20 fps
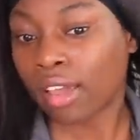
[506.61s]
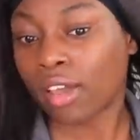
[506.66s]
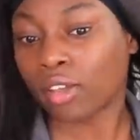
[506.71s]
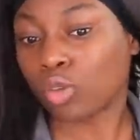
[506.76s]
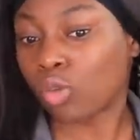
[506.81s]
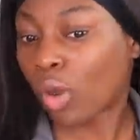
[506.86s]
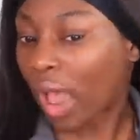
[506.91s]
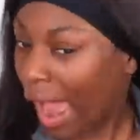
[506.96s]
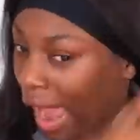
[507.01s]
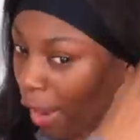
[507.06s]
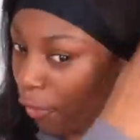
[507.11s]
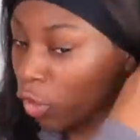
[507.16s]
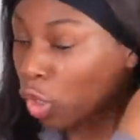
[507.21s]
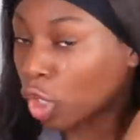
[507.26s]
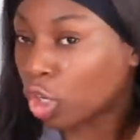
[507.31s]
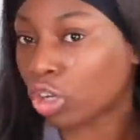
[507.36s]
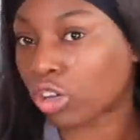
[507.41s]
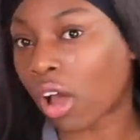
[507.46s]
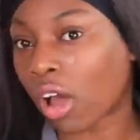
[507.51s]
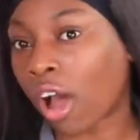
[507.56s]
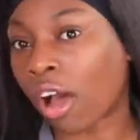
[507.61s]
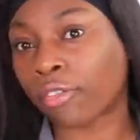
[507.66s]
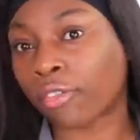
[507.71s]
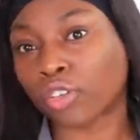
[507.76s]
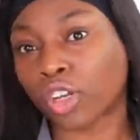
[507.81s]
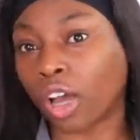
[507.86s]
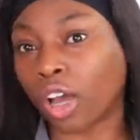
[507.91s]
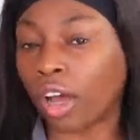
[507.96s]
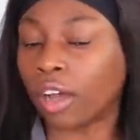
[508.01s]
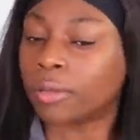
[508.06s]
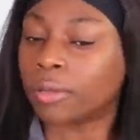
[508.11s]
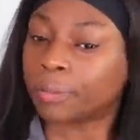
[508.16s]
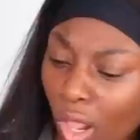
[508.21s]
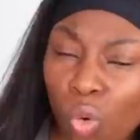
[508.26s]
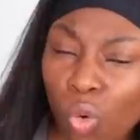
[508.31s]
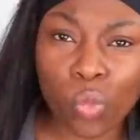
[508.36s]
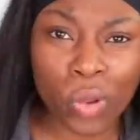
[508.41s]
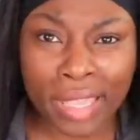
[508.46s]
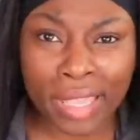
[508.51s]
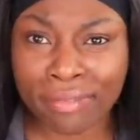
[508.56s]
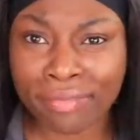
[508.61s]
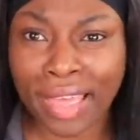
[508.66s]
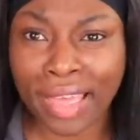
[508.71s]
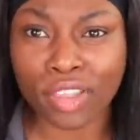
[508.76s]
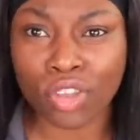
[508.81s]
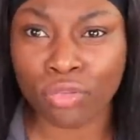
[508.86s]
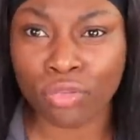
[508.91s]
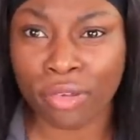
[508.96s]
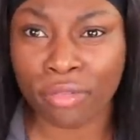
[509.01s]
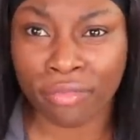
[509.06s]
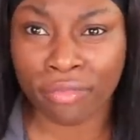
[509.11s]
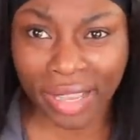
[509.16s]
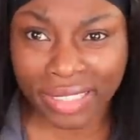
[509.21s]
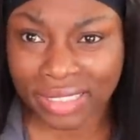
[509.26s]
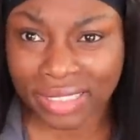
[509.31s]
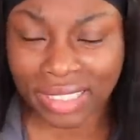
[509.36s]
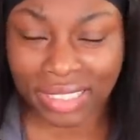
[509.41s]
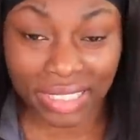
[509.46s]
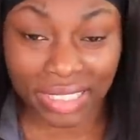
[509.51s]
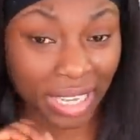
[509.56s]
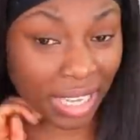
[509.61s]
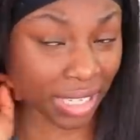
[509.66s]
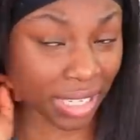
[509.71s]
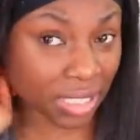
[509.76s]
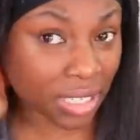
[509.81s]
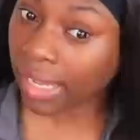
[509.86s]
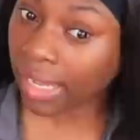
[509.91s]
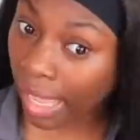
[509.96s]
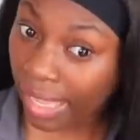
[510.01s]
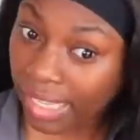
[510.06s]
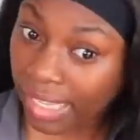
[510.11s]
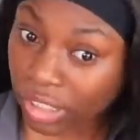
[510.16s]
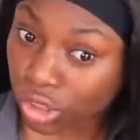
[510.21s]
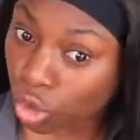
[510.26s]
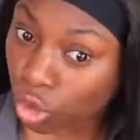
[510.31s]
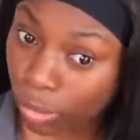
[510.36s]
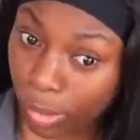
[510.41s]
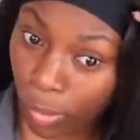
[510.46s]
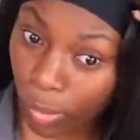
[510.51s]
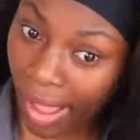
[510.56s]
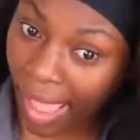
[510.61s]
You have to look after weave that you've invested in like it's your real